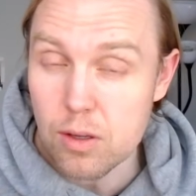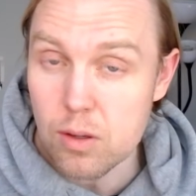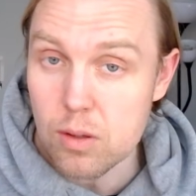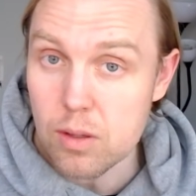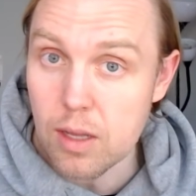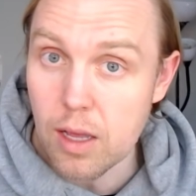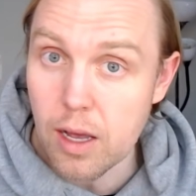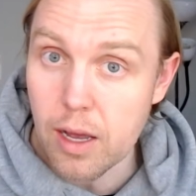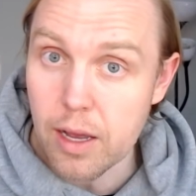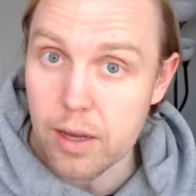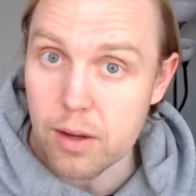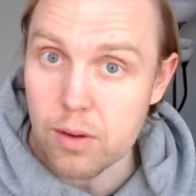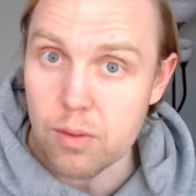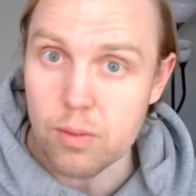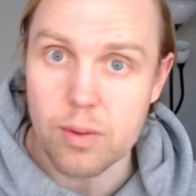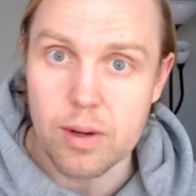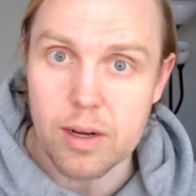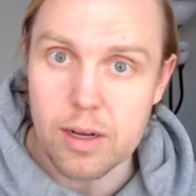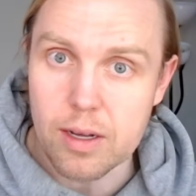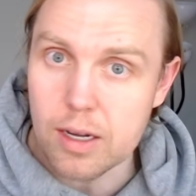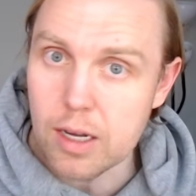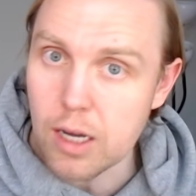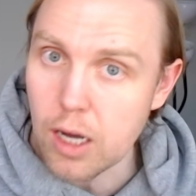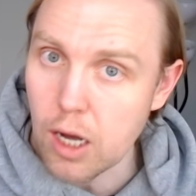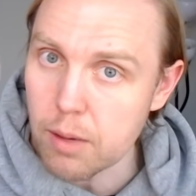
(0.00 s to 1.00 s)
like, read
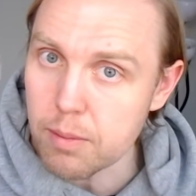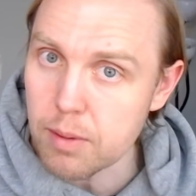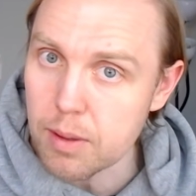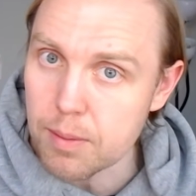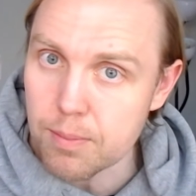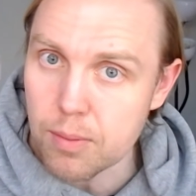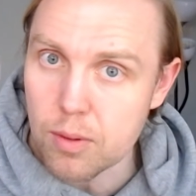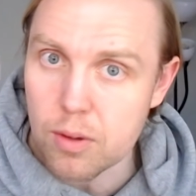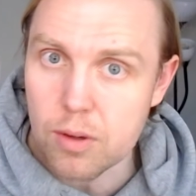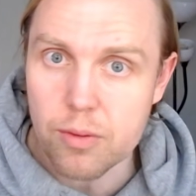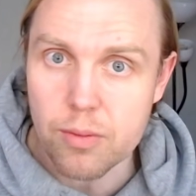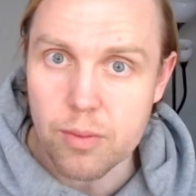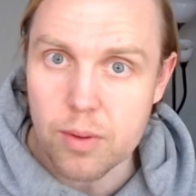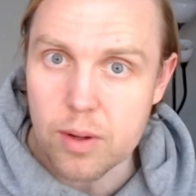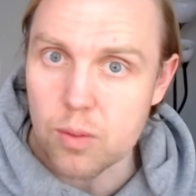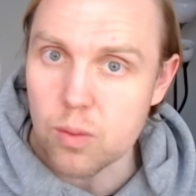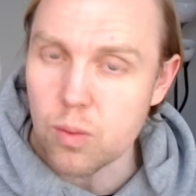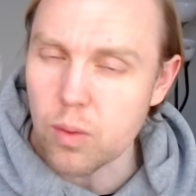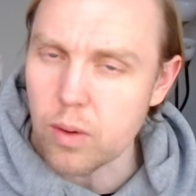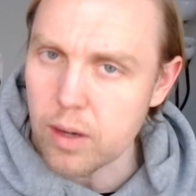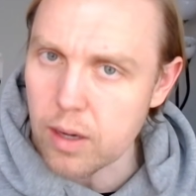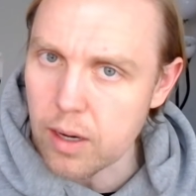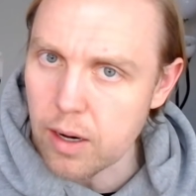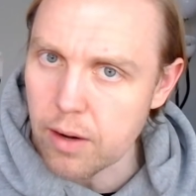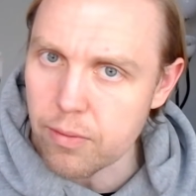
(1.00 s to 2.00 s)
a comic book, read
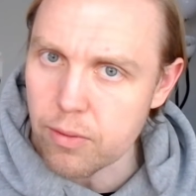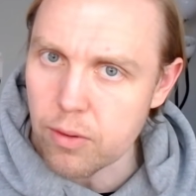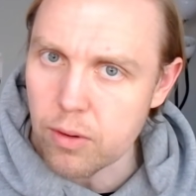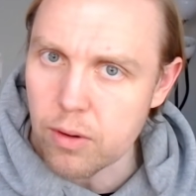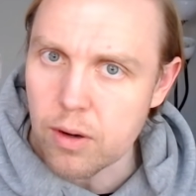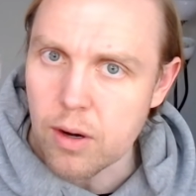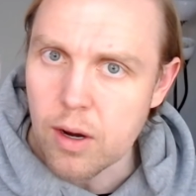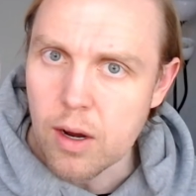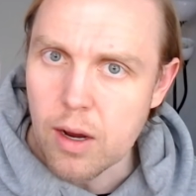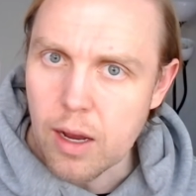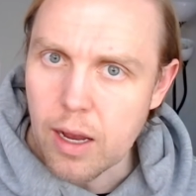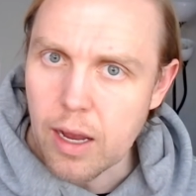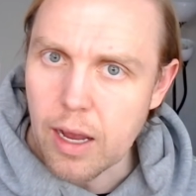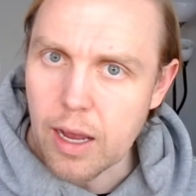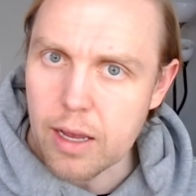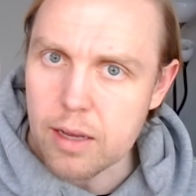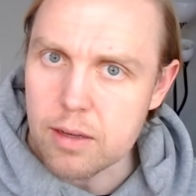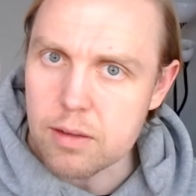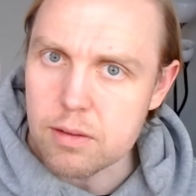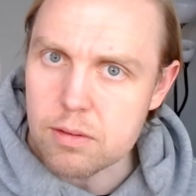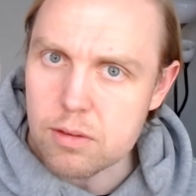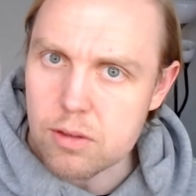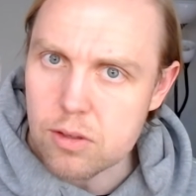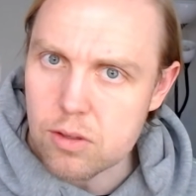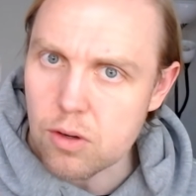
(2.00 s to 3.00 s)
whatever,
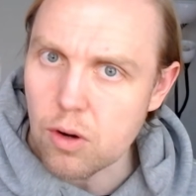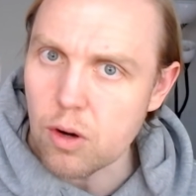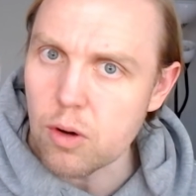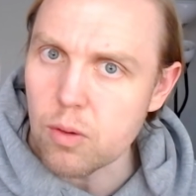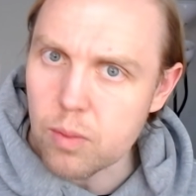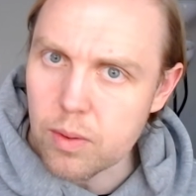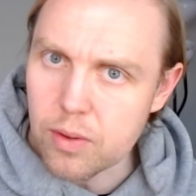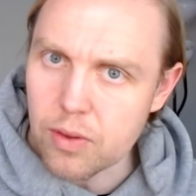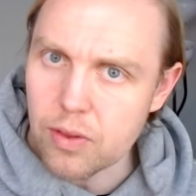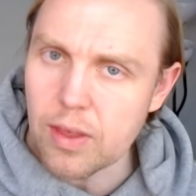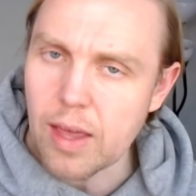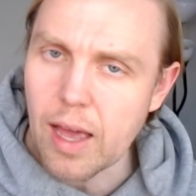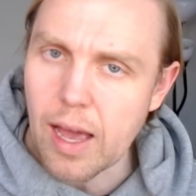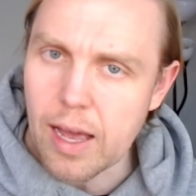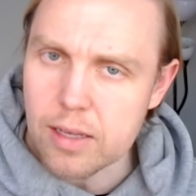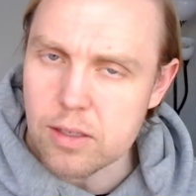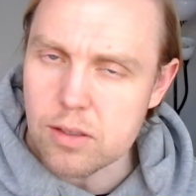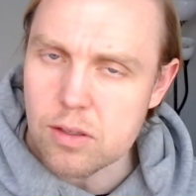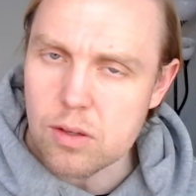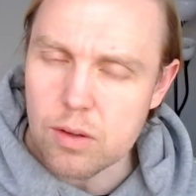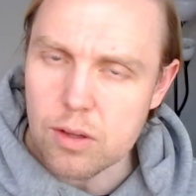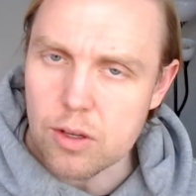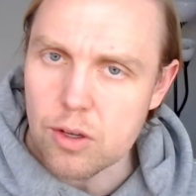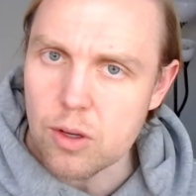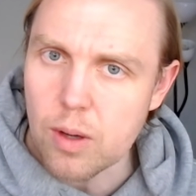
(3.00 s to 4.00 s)
and start with that
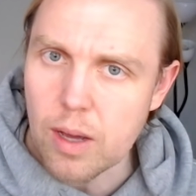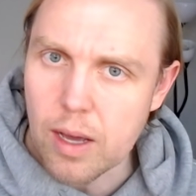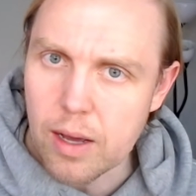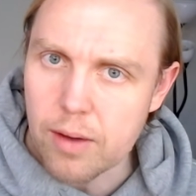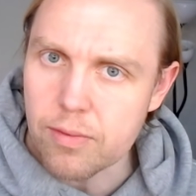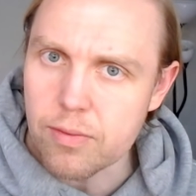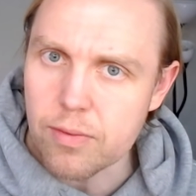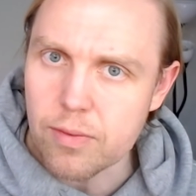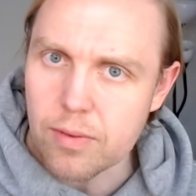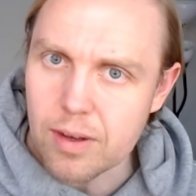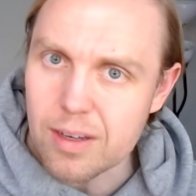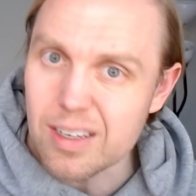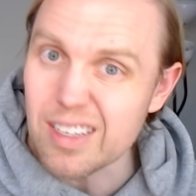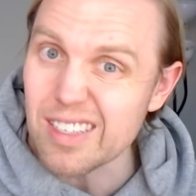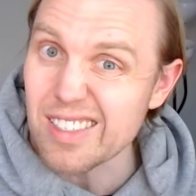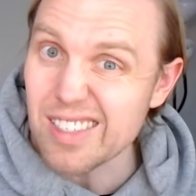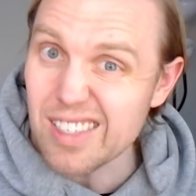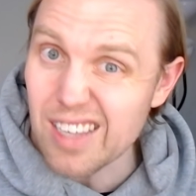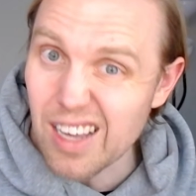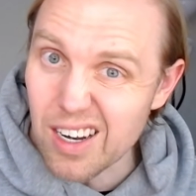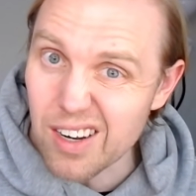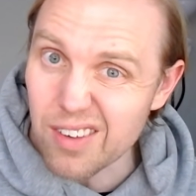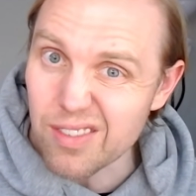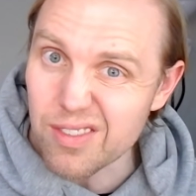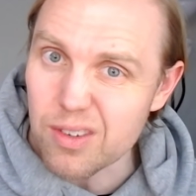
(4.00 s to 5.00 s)
so that you have an
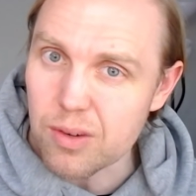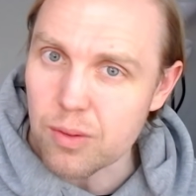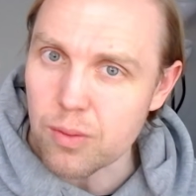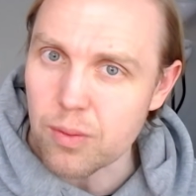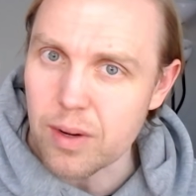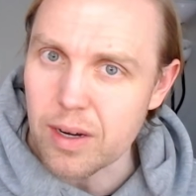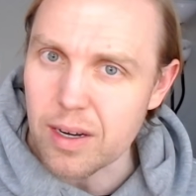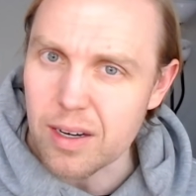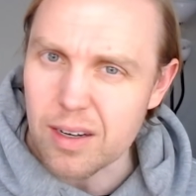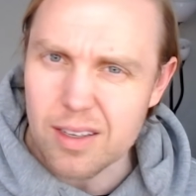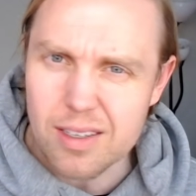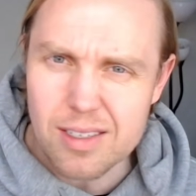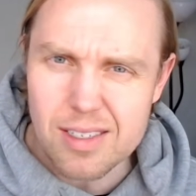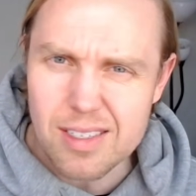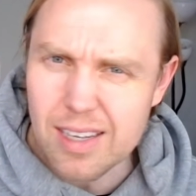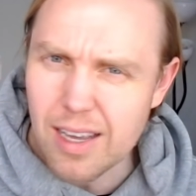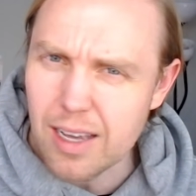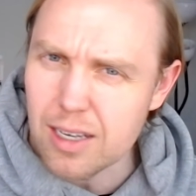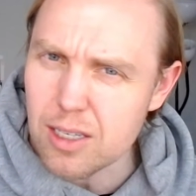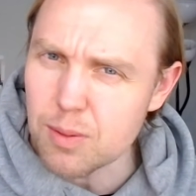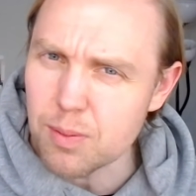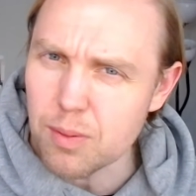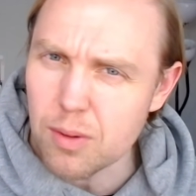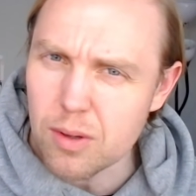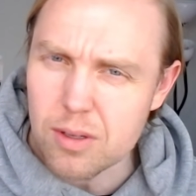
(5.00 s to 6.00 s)
incentive to read, because
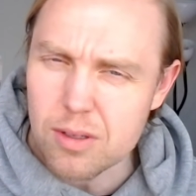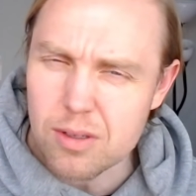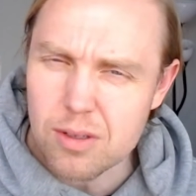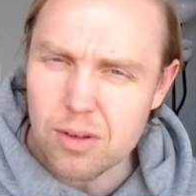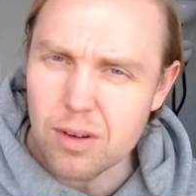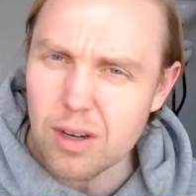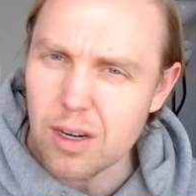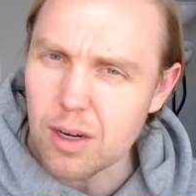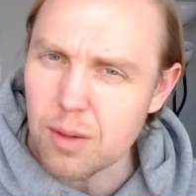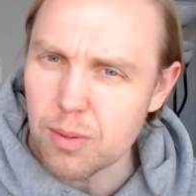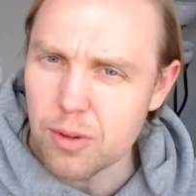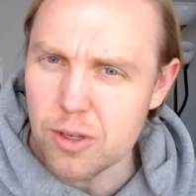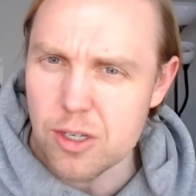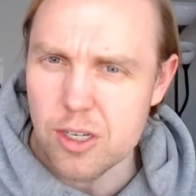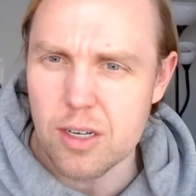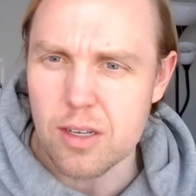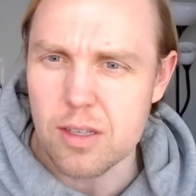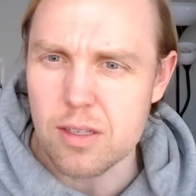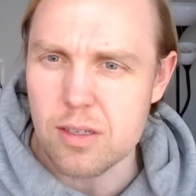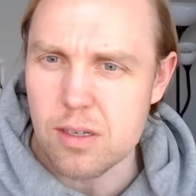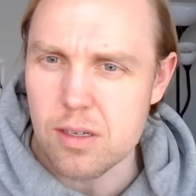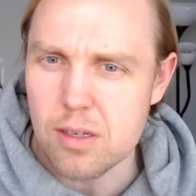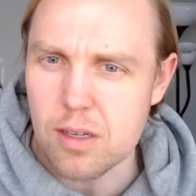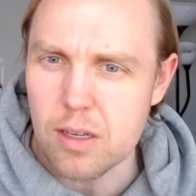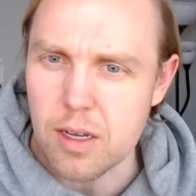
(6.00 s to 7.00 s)
textbooks are going to put you
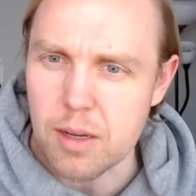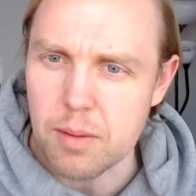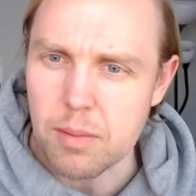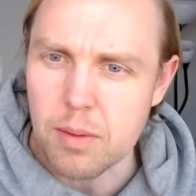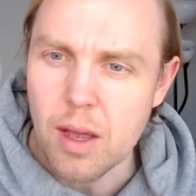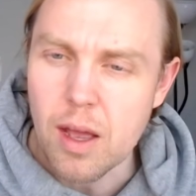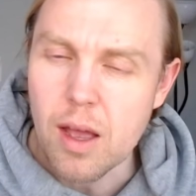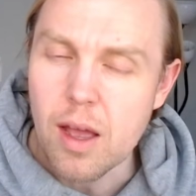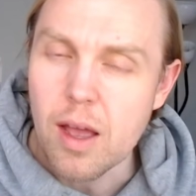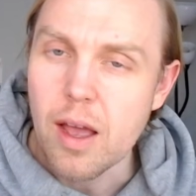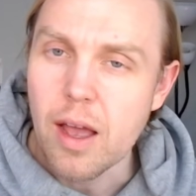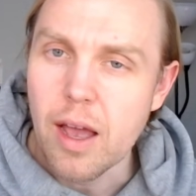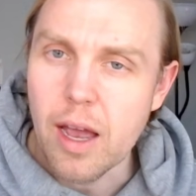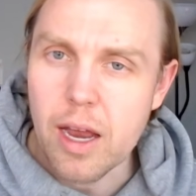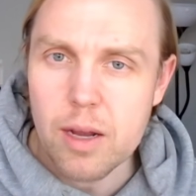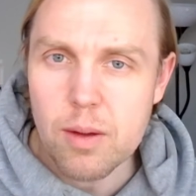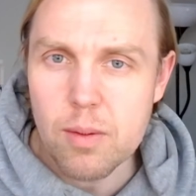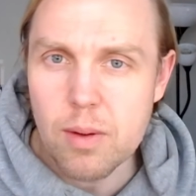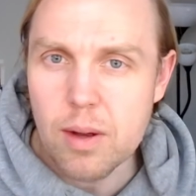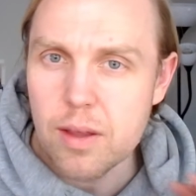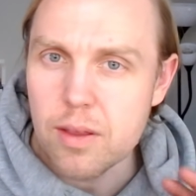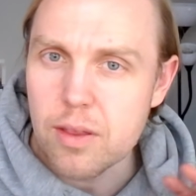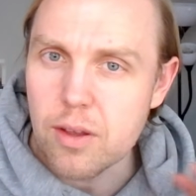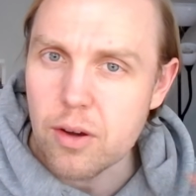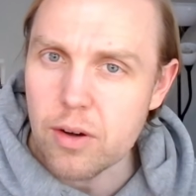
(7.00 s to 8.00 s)
to sleep.
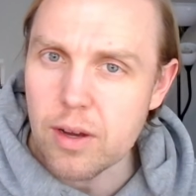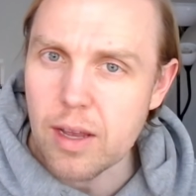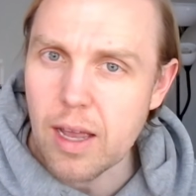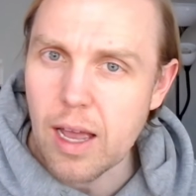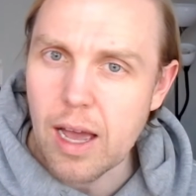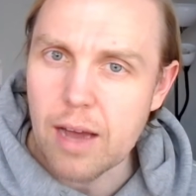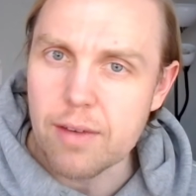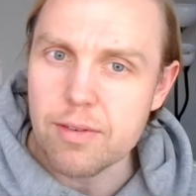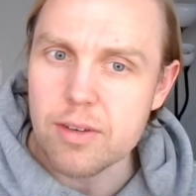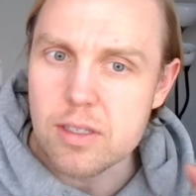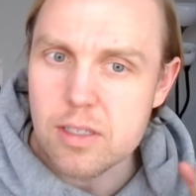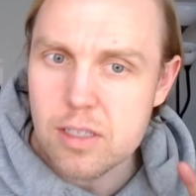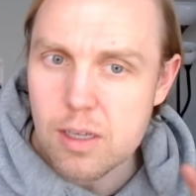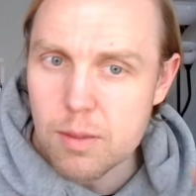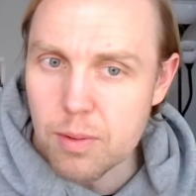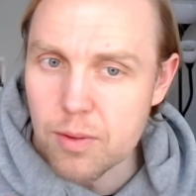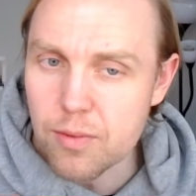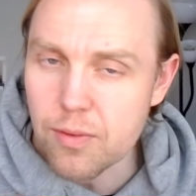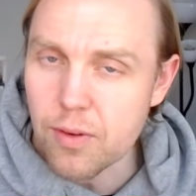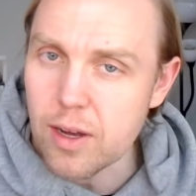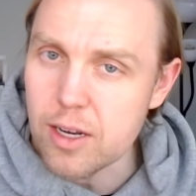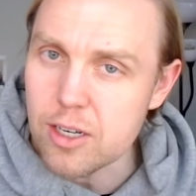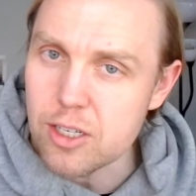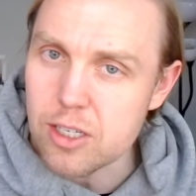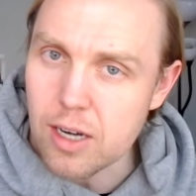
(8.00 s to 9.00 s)
Anyway, there you have it.
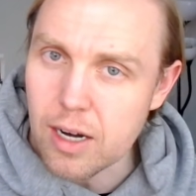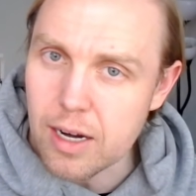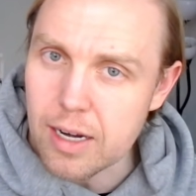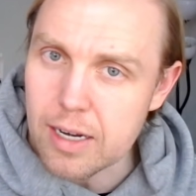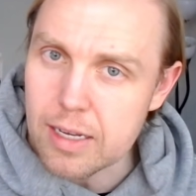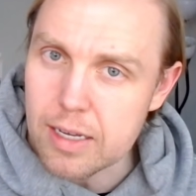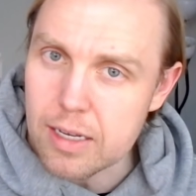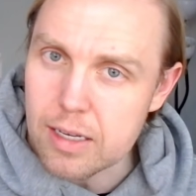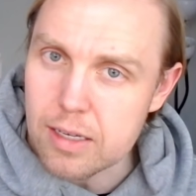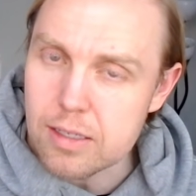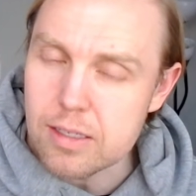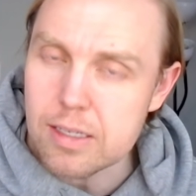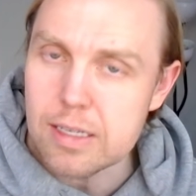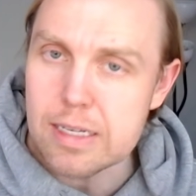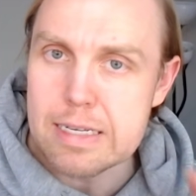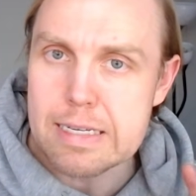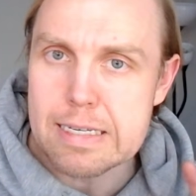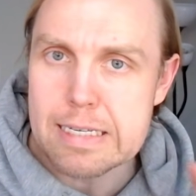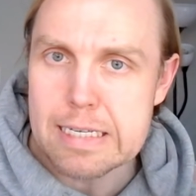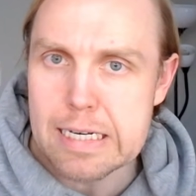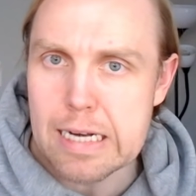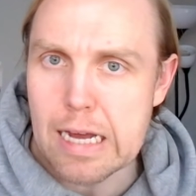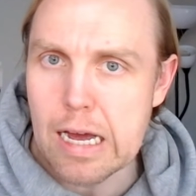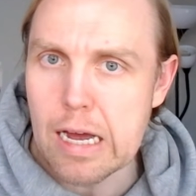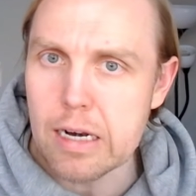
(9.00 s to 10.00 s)
Simplified Chinese
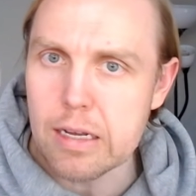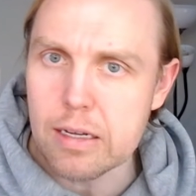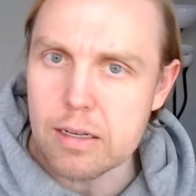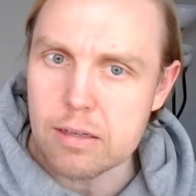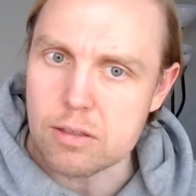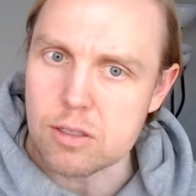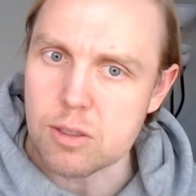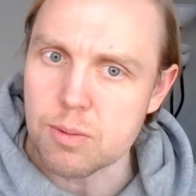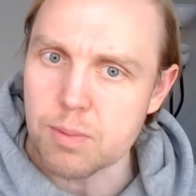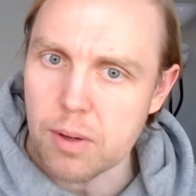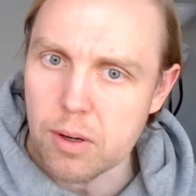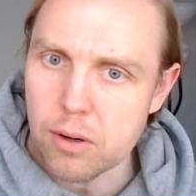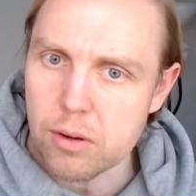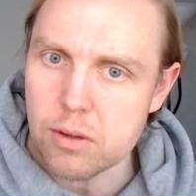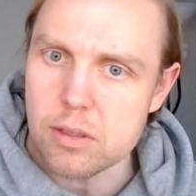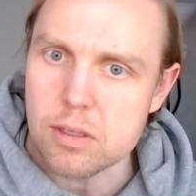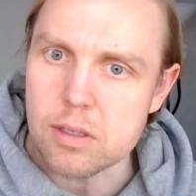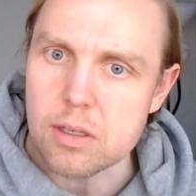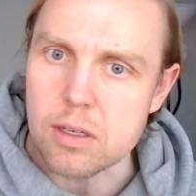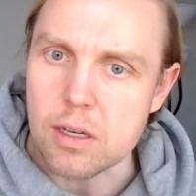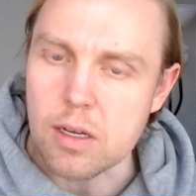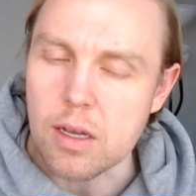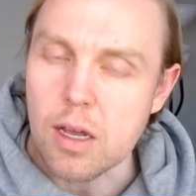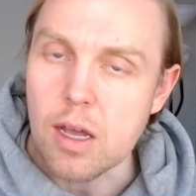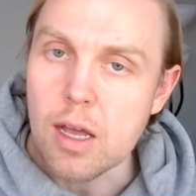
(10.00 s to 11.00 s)
is not a
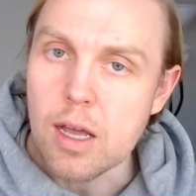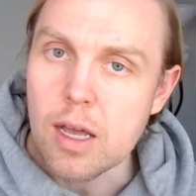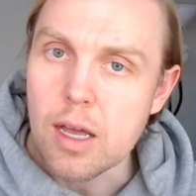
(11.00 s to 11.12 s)
conspiracy.